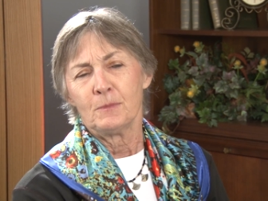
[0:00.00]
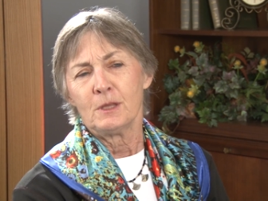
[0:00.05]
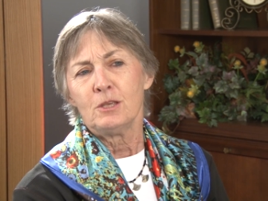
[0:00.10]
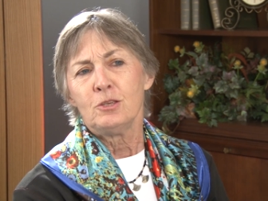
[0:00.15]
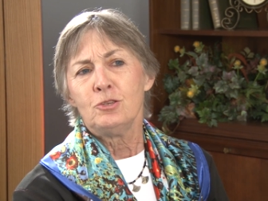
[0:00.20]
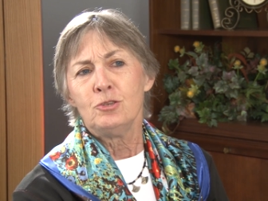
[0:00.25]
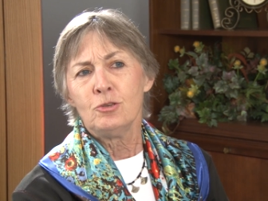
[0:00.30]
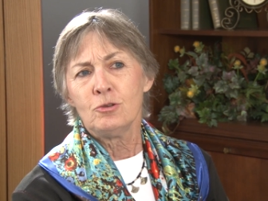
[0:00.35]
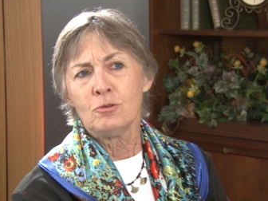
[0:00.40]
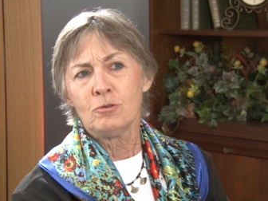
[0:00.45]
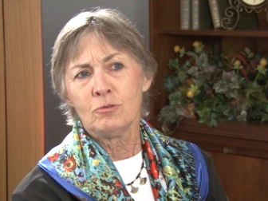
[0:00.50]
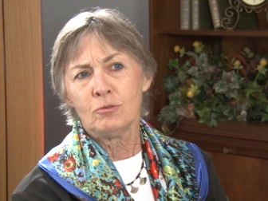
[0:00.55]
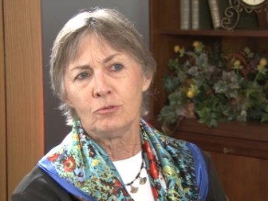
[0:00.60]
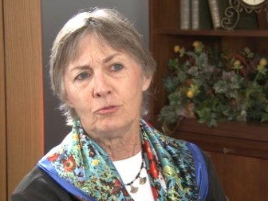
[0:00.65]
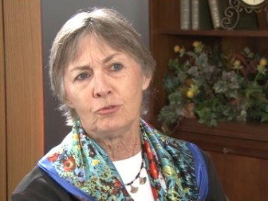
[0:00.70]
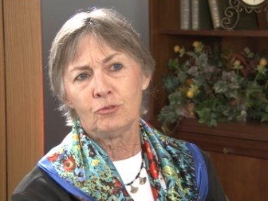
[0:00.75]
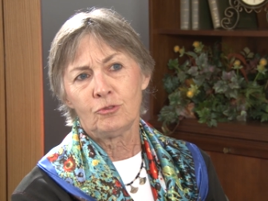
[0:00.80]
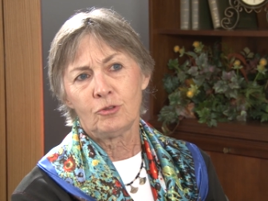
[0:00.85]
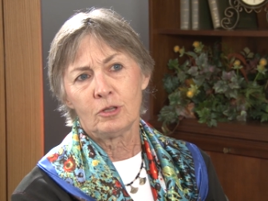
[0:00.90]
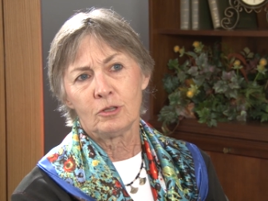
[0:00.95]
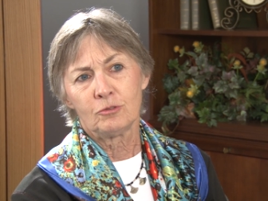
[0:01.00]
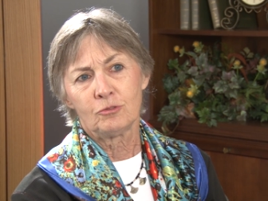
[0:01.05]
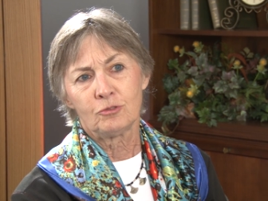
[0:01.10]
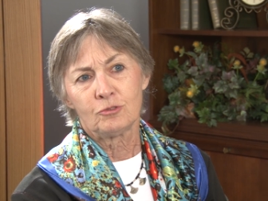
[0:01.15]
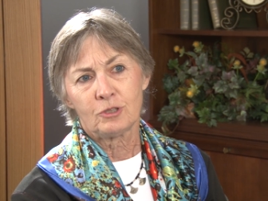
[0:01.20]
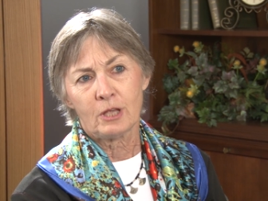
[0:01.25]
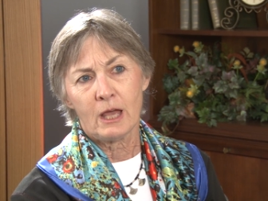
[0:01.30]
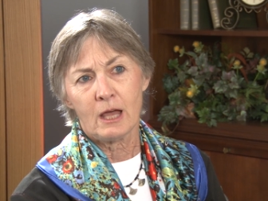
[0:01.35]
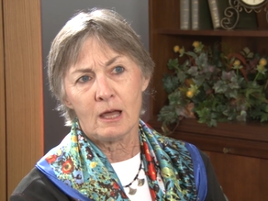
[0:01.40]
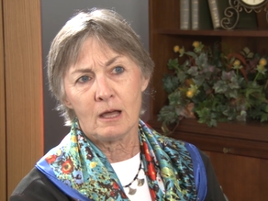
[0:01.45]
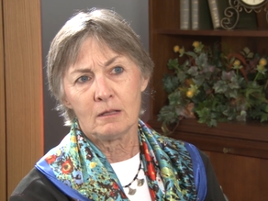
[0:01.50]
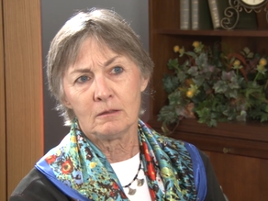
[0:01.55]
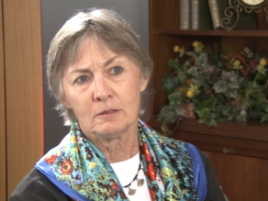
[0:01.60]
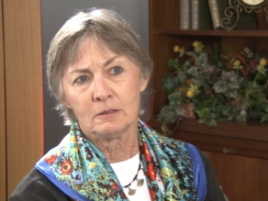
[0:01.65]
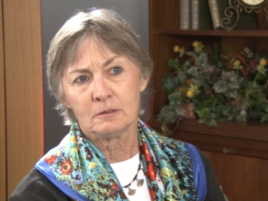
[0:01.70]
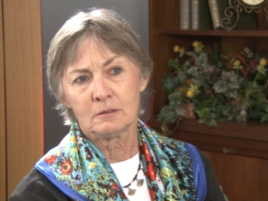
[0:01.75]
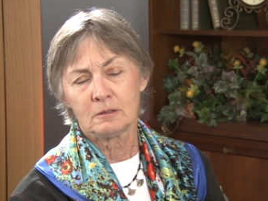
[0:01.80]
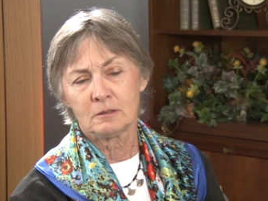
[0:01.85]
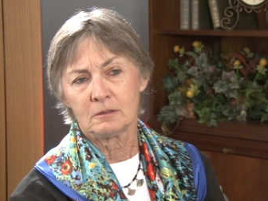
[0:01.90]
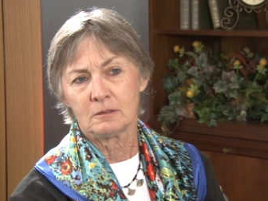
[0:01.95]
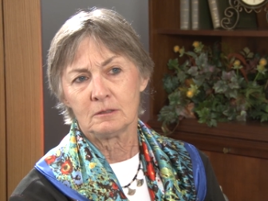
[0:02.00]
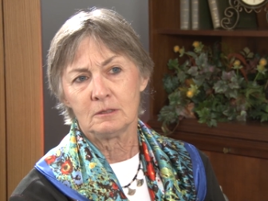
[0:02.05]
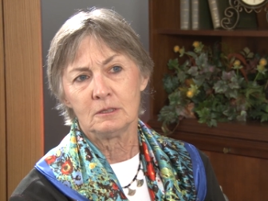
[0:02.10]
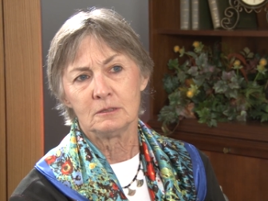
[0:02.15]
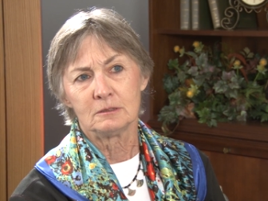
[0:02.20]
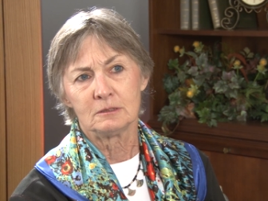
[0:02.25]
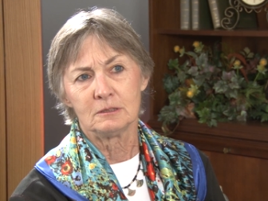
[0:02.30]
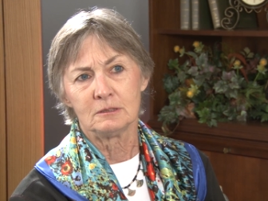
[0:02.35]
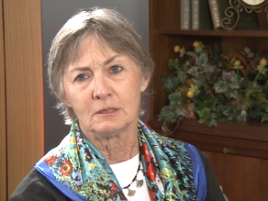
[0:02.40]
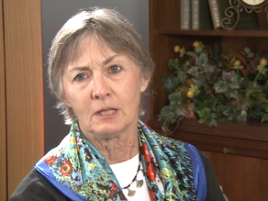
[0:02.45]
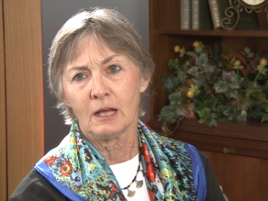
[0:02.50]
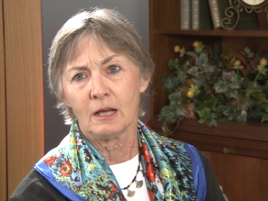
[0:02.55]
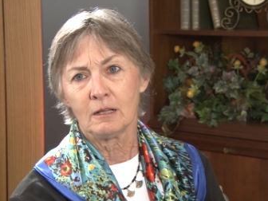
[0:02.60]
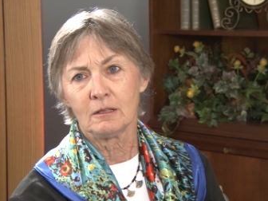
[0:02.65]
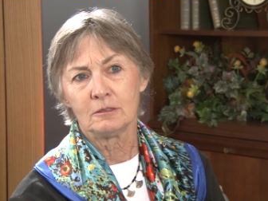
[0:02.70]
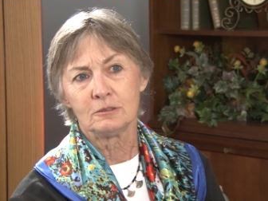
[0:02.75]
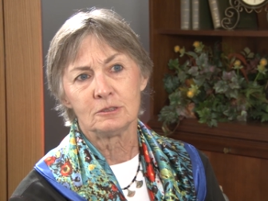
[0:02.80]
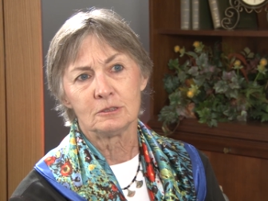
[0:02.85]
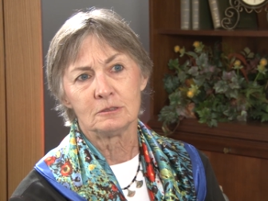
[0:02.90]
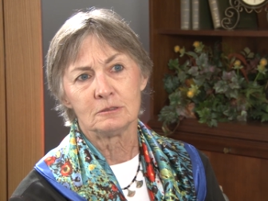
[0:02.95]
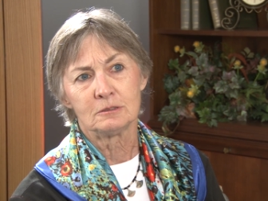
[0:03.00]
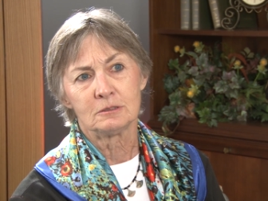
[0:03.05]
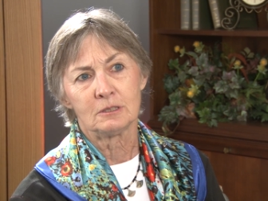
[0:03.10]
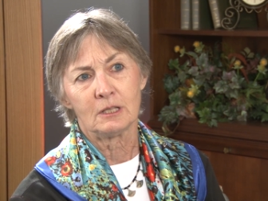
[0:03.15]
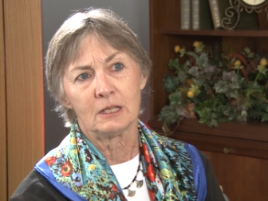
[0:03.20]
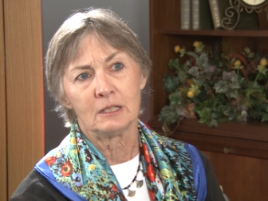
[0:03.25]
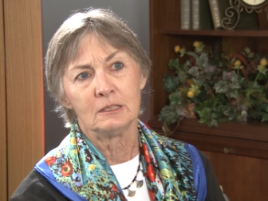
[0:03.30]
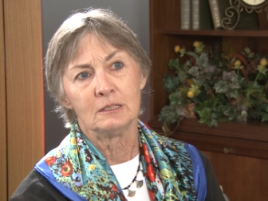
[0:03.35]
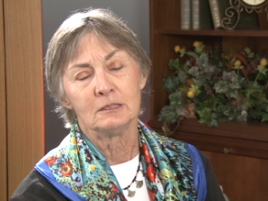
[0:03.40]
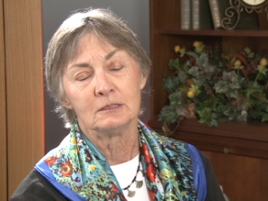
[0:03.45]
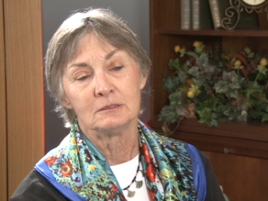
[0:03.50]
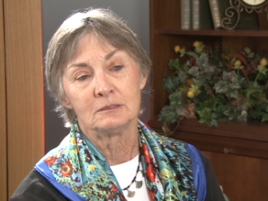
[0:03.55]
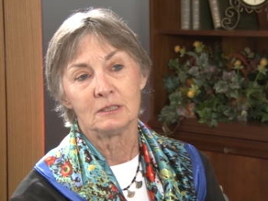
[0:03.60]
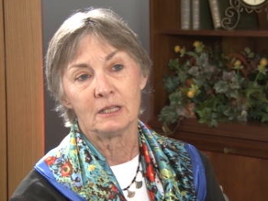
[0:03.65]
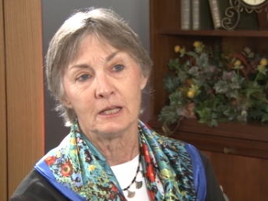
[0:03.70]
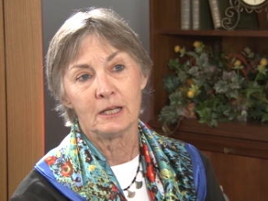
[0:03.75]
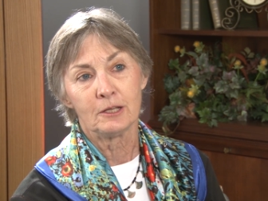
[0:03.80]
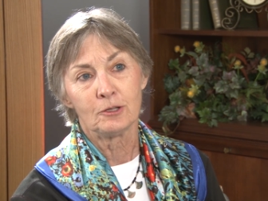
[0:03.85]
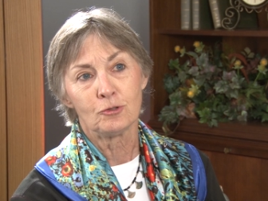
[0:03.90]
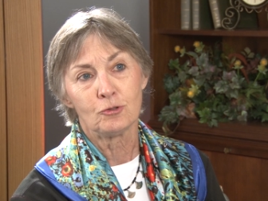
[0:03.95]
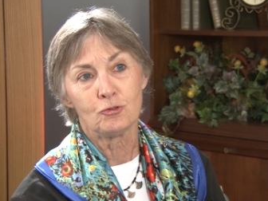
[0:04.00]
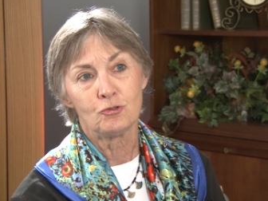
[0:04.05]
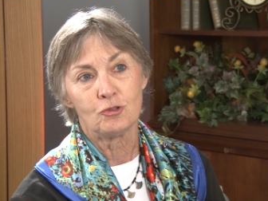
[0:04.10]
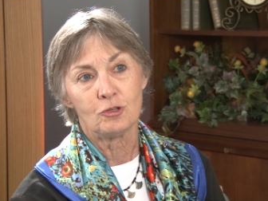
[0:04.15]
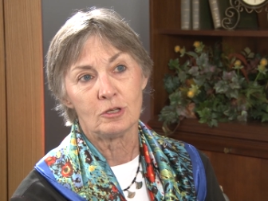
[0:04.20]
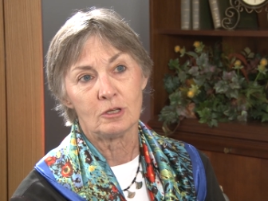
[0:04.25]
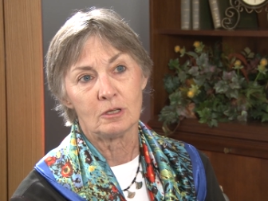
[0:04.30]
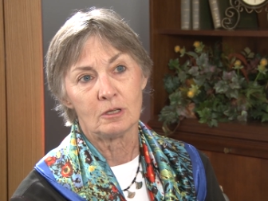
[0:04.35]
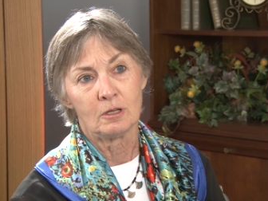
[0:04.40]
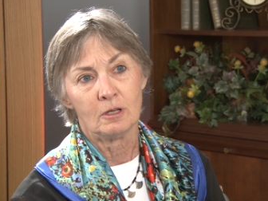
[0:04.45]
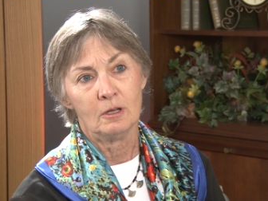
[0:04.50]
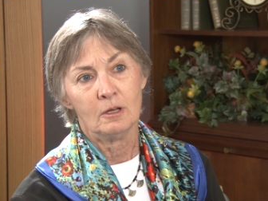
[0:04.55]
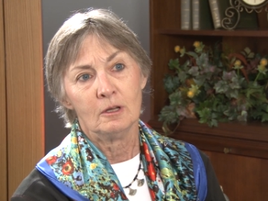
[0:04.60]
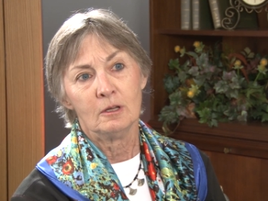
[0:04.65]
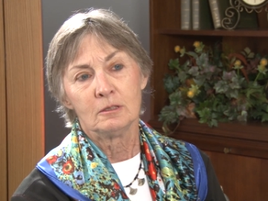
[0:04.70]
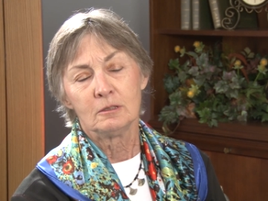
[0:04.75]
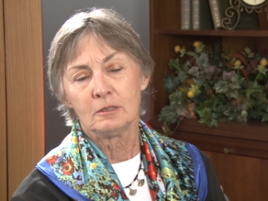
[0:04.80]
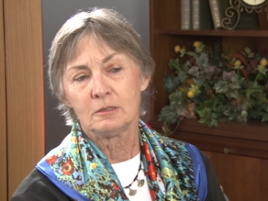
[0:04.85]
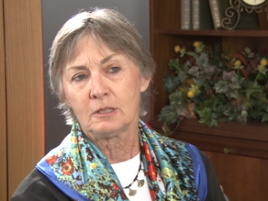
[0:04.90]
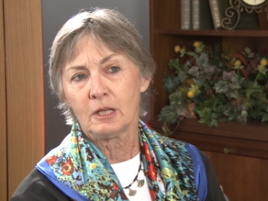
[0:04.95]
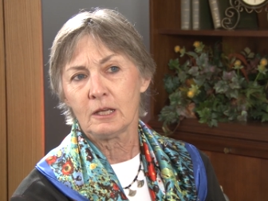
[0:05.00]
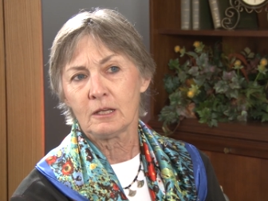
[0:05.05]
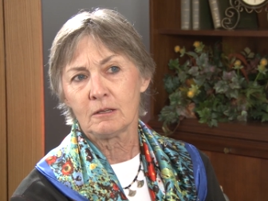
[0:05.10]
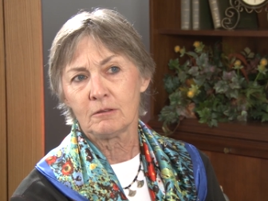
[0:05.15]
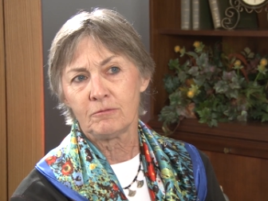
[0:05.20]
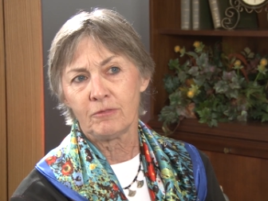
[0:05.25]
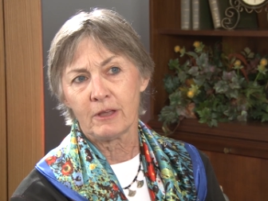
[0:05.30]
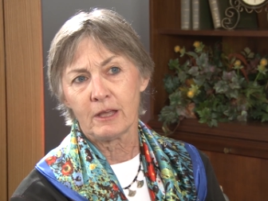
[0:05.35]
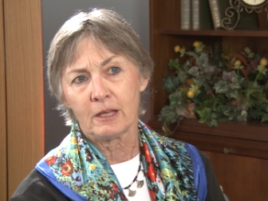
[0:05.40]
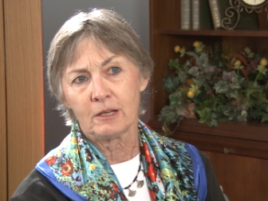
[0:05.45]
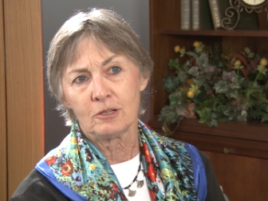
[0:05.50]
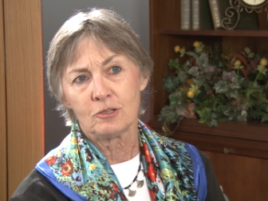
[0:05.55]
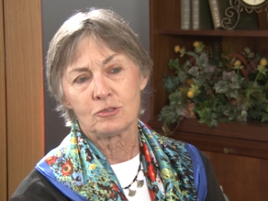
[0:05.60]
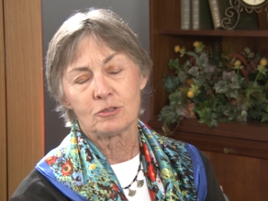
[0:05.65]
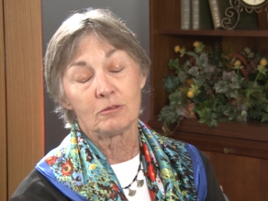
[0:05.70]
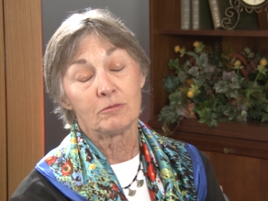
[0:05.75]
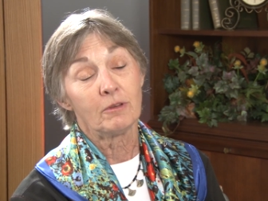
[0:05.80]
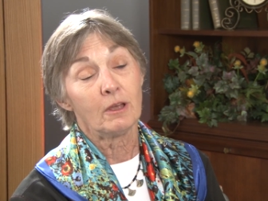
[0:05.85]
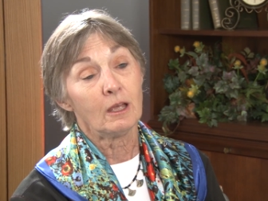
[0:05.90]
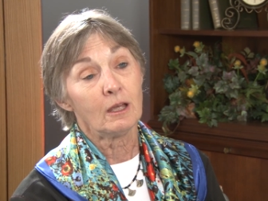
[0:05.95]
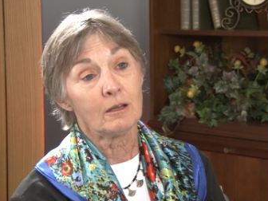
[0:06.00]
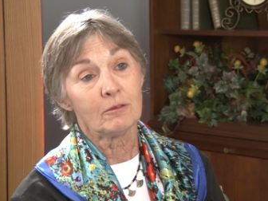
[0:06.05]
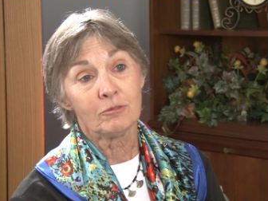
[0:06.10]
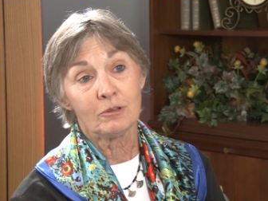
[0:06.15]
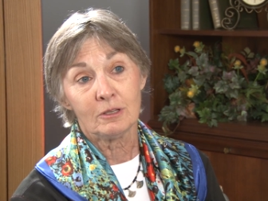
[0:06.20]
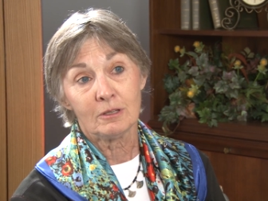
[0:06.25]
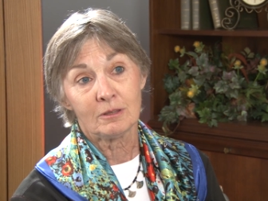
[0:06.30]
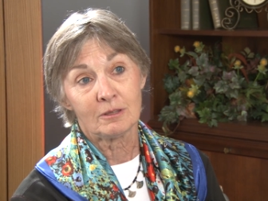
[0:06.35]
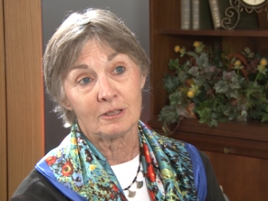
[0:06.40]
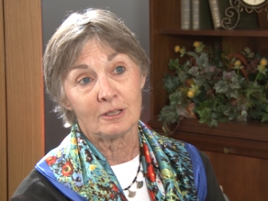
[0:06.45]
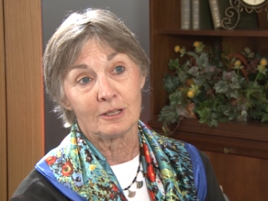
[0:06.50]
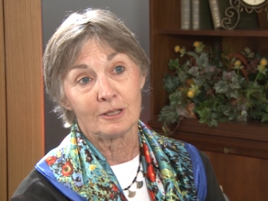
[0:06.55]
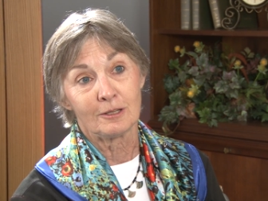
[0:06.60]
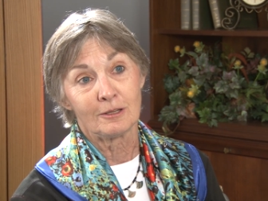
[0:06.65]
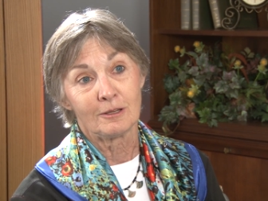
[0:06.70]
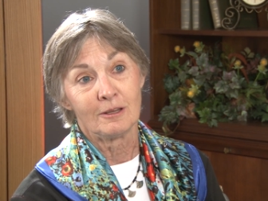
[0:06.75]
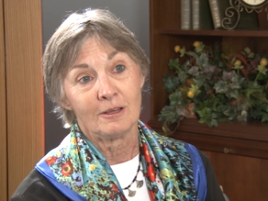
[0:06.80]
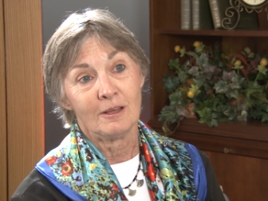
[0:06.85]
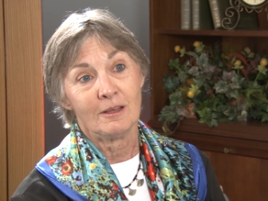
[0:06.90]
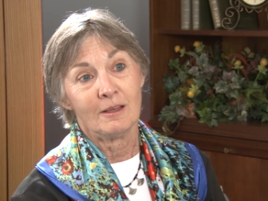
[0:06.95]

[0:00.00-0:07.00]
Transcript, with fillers: use his talent, his intelligence, and his energy to take advantage of everything